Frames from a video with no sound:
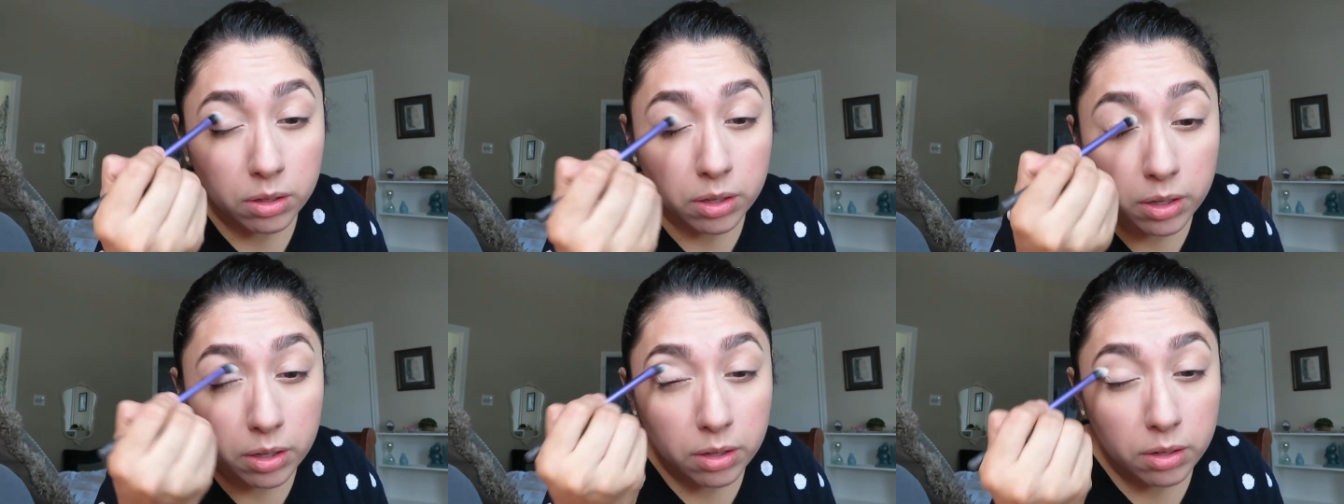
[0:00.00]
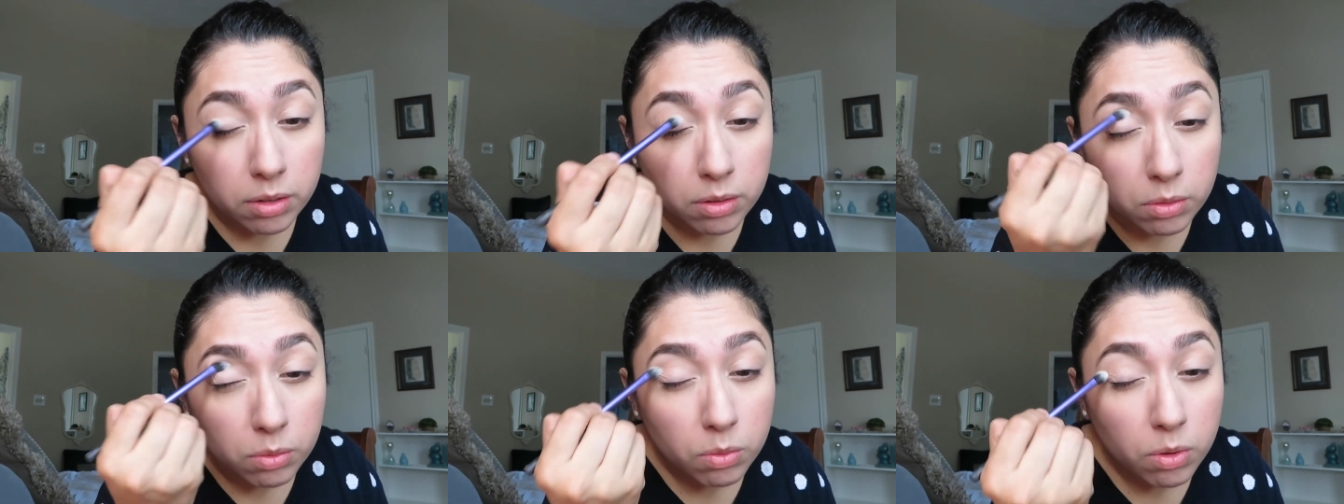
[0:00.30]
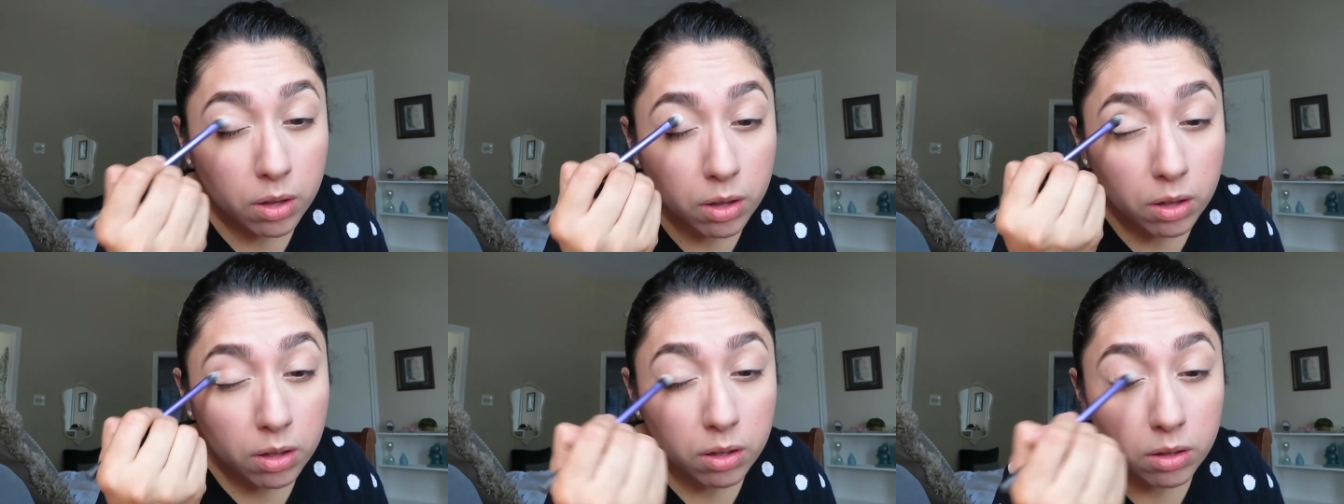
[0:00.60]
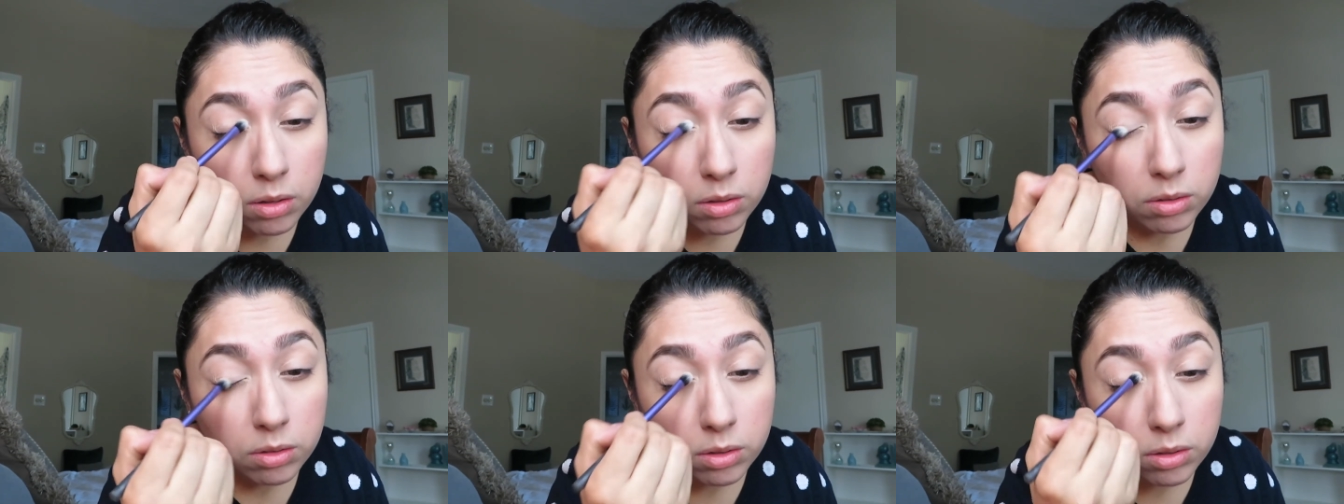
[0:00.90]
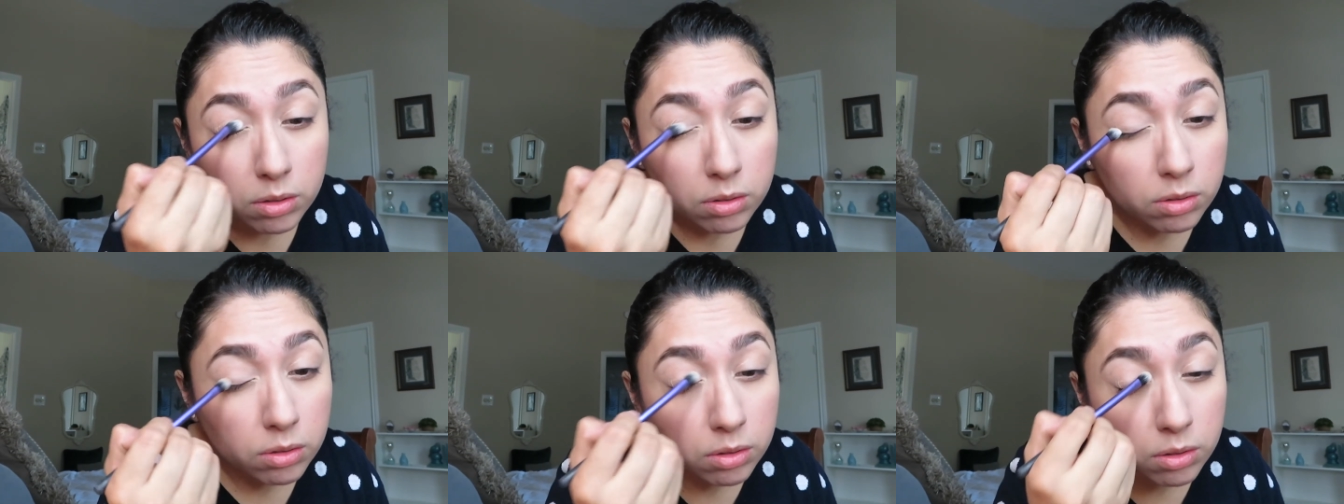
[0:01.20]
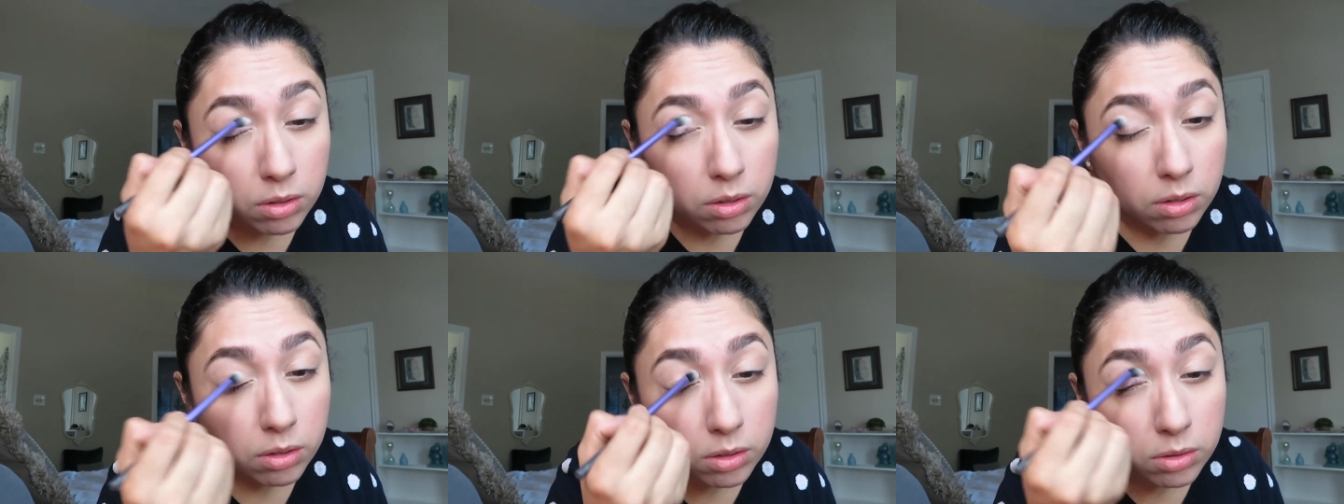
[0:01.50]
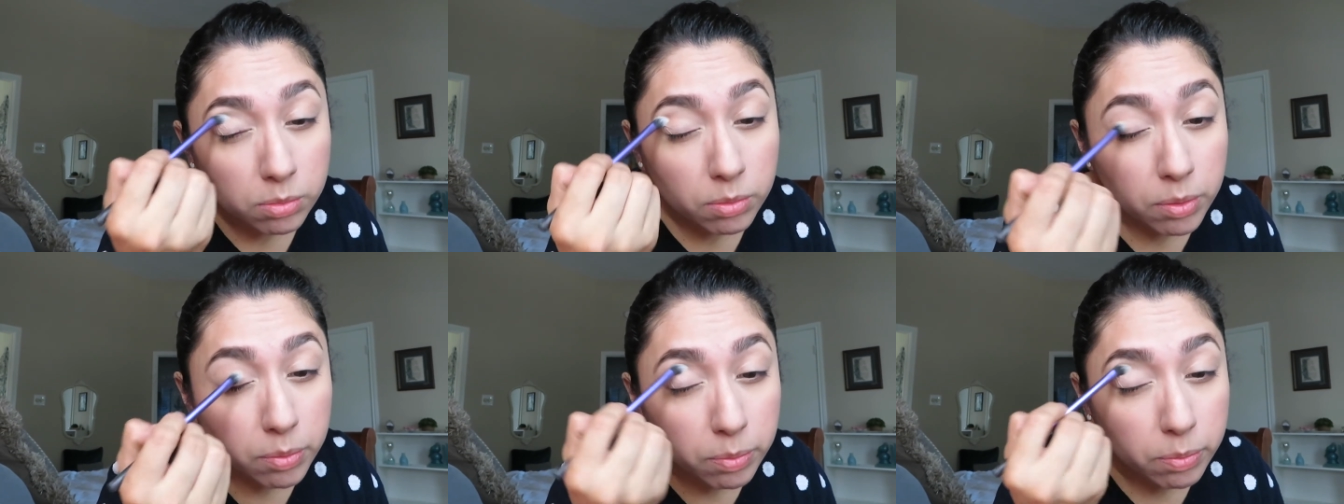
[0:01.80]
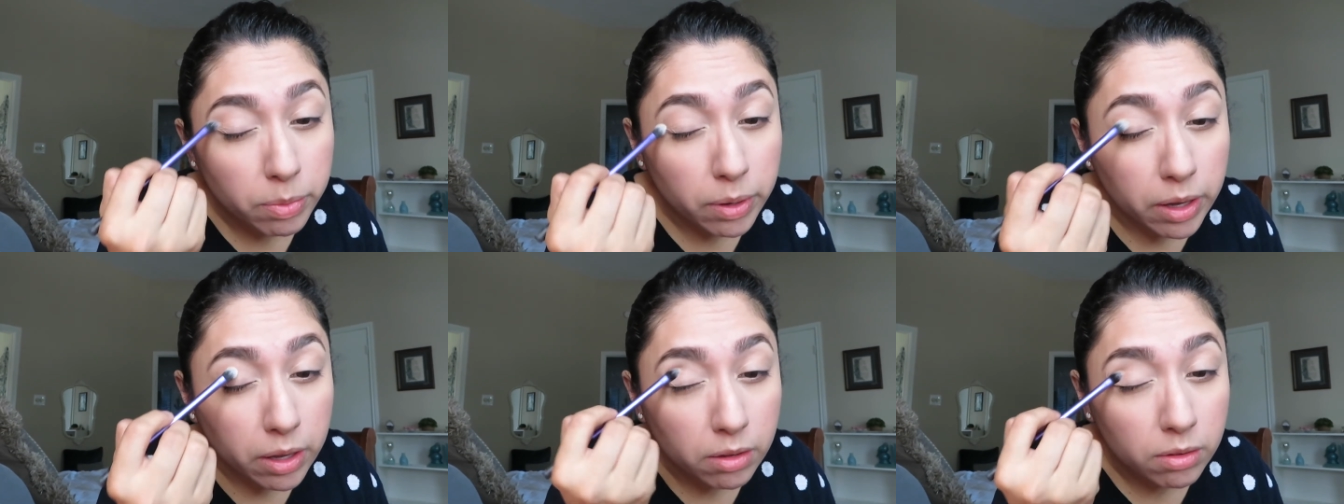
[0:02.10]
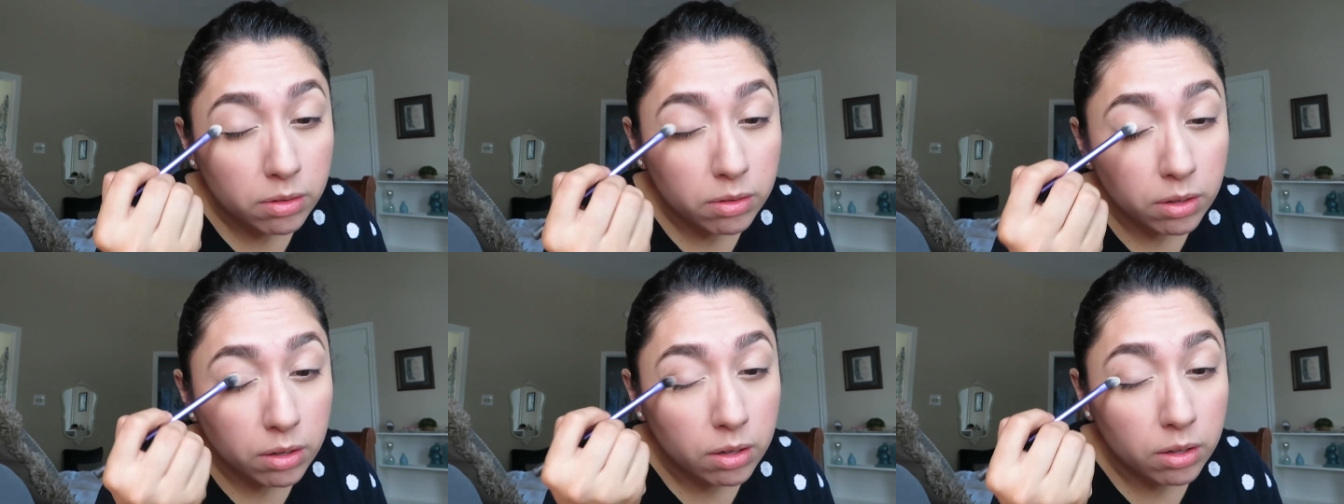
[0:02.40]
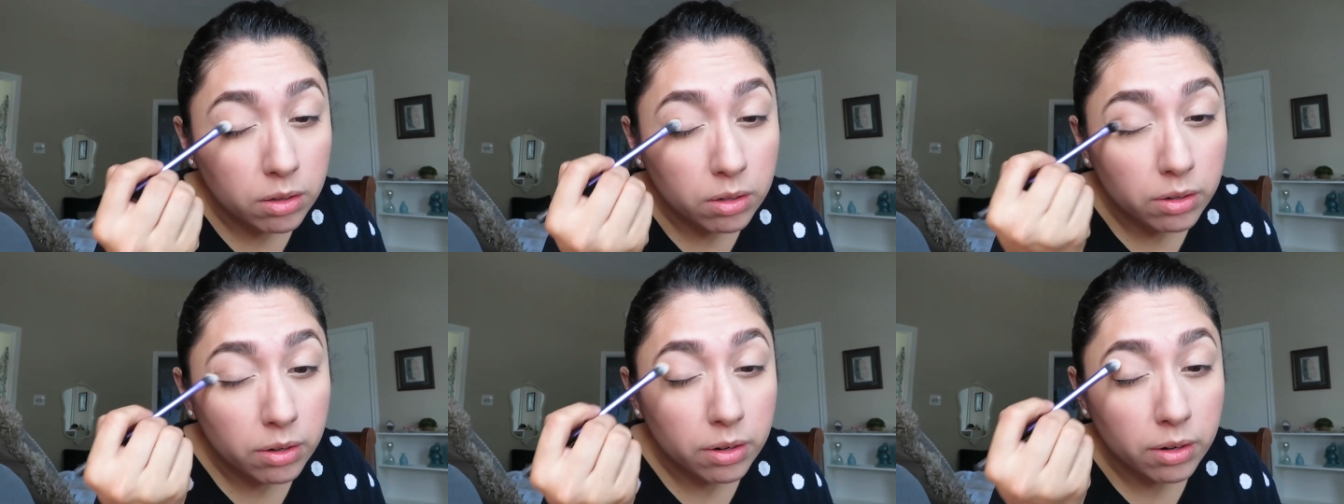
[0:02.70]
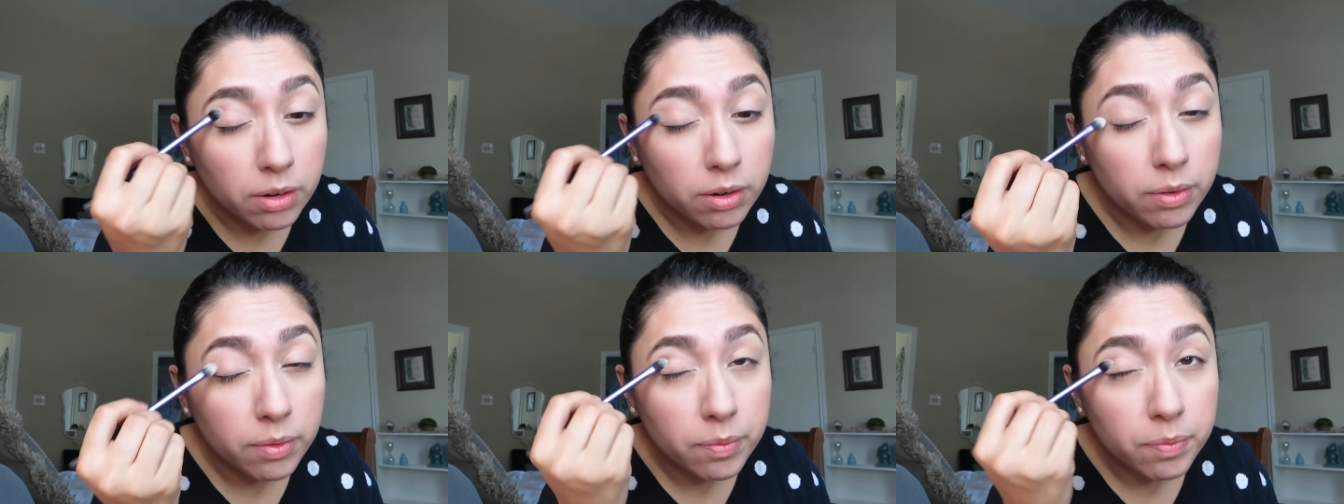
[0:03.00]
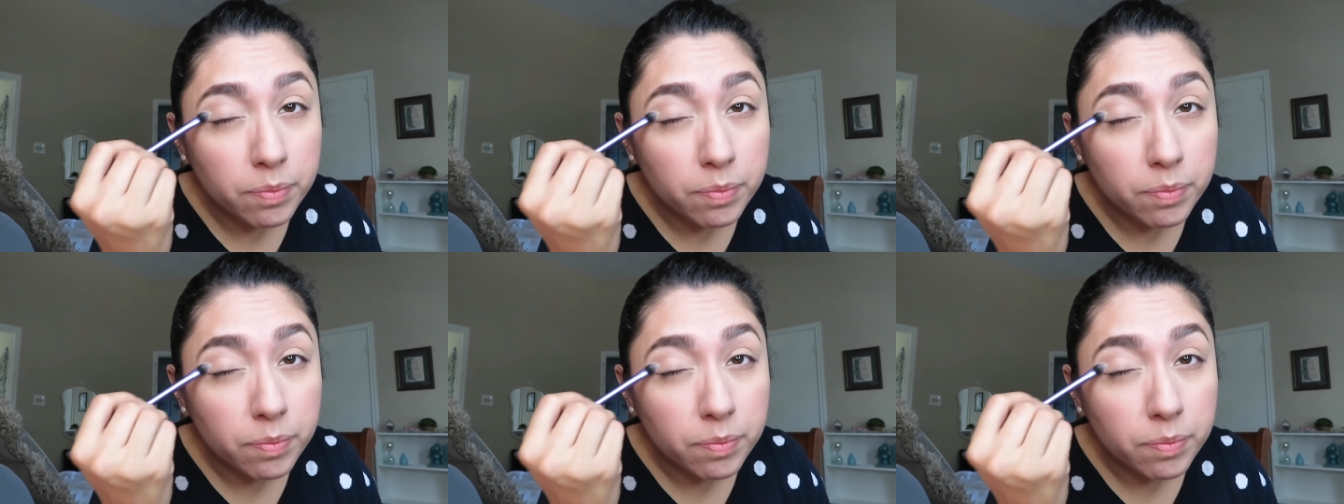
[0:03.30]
lid as well as my base color.